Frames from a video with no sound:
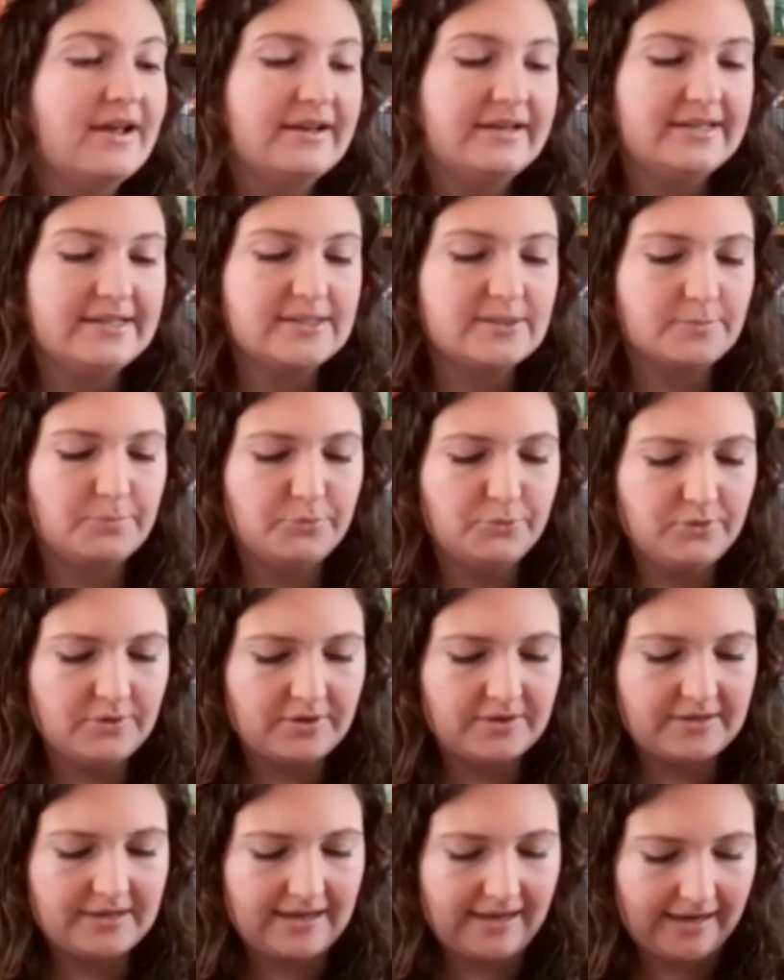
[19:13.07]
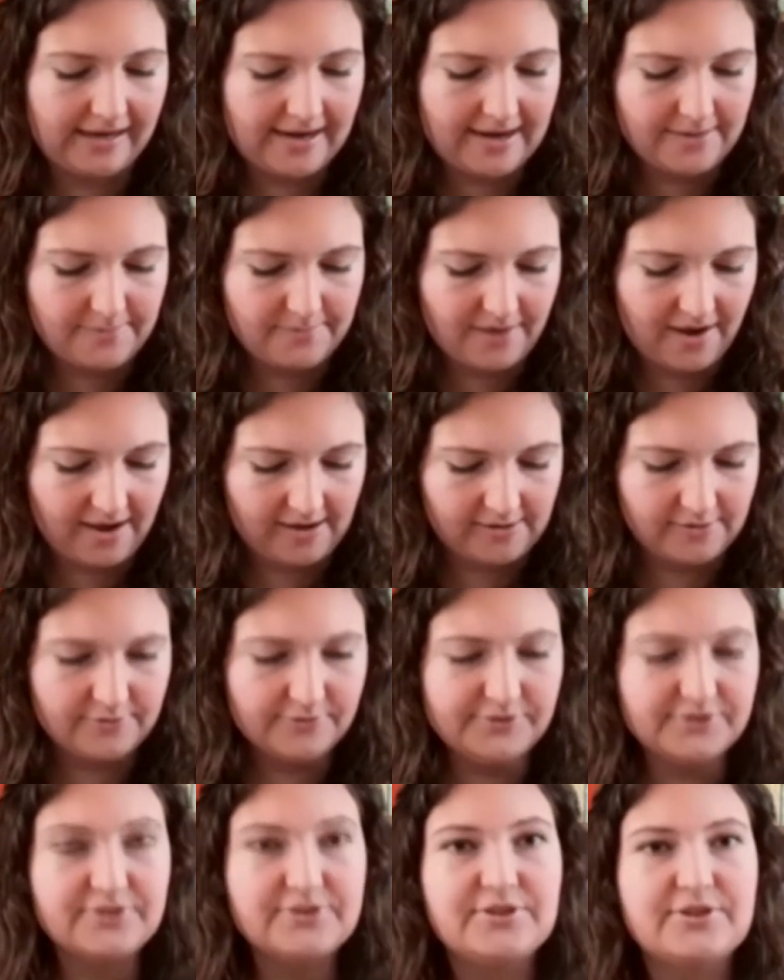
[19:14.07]
This book came
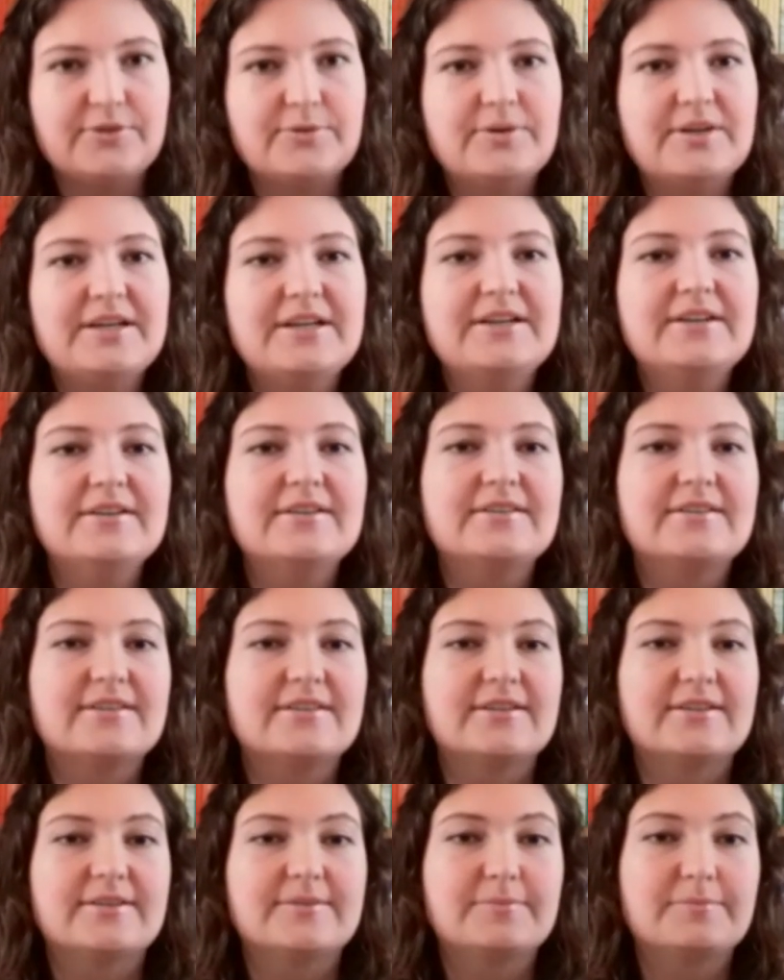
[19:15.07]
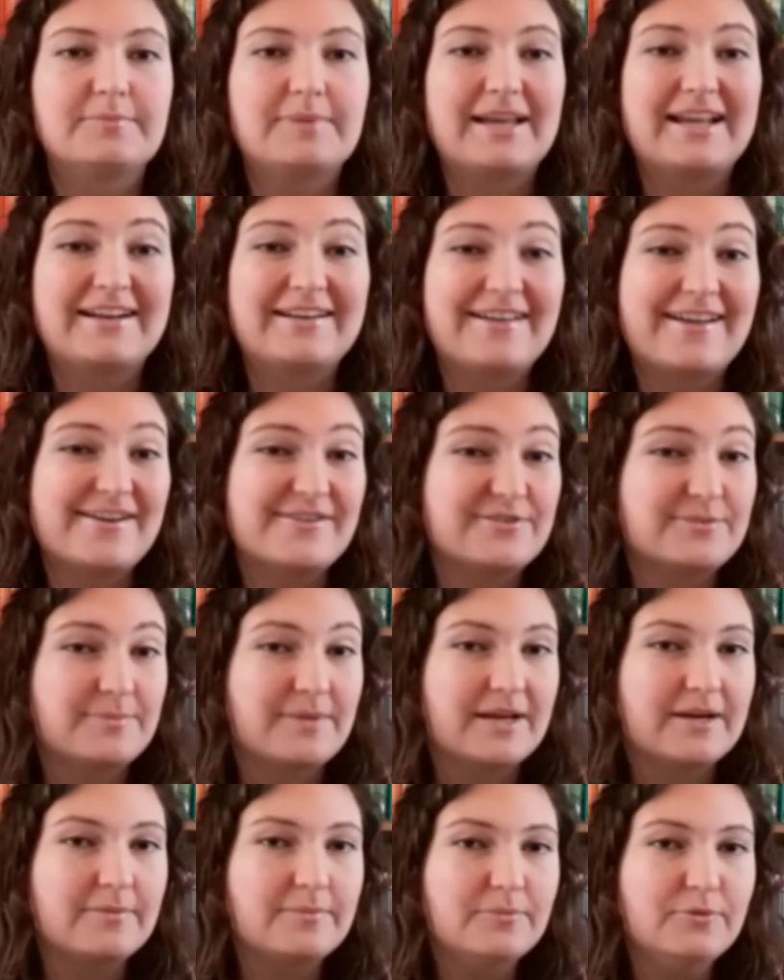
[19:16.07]
out during the Black Lives
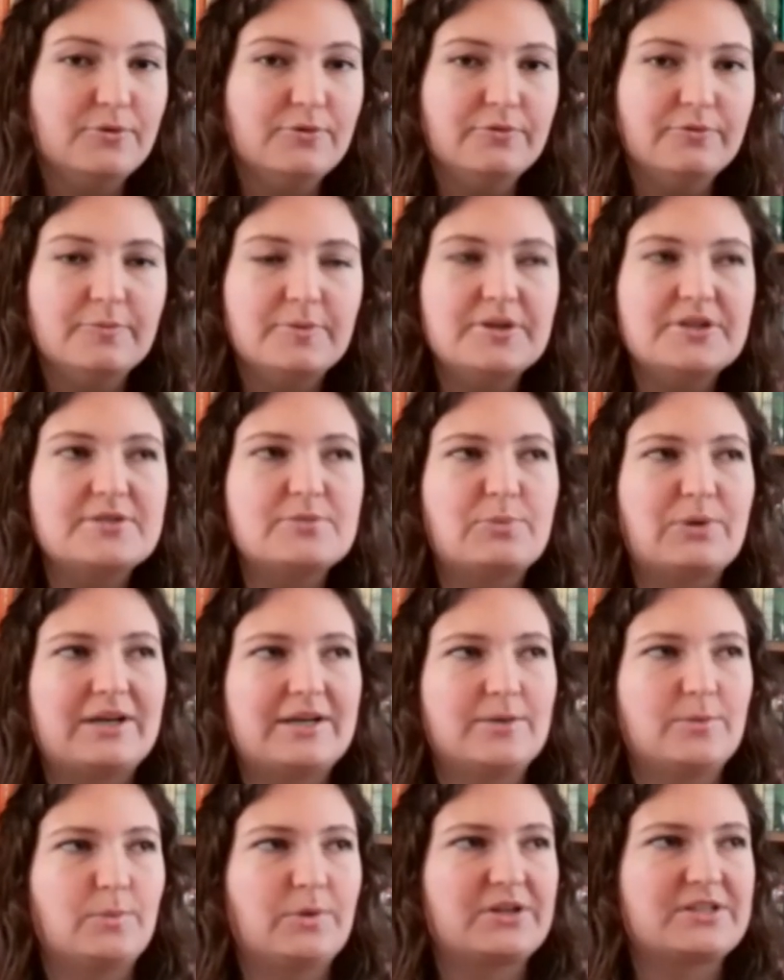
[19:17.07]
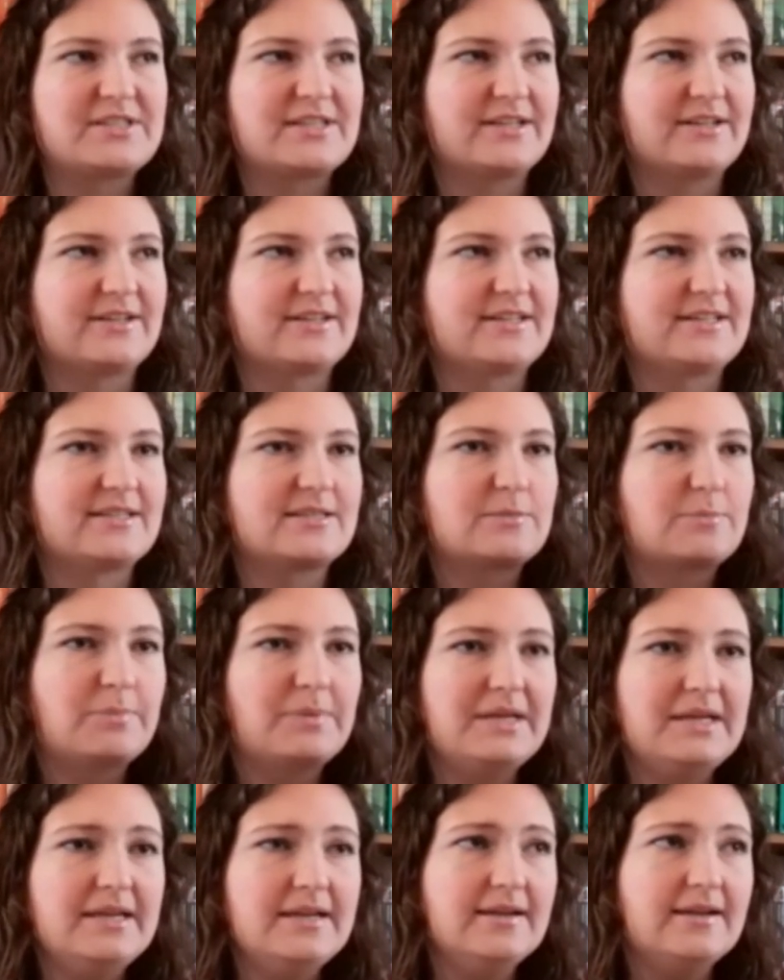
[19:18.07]
Matter movement when it was on its
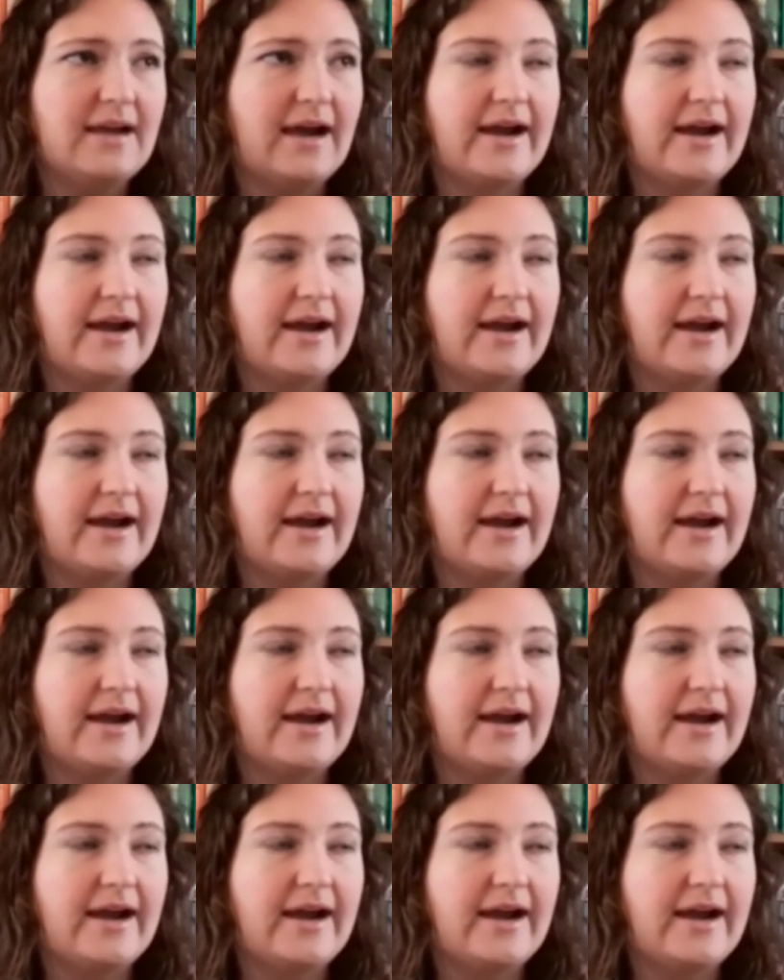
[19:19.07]
peak.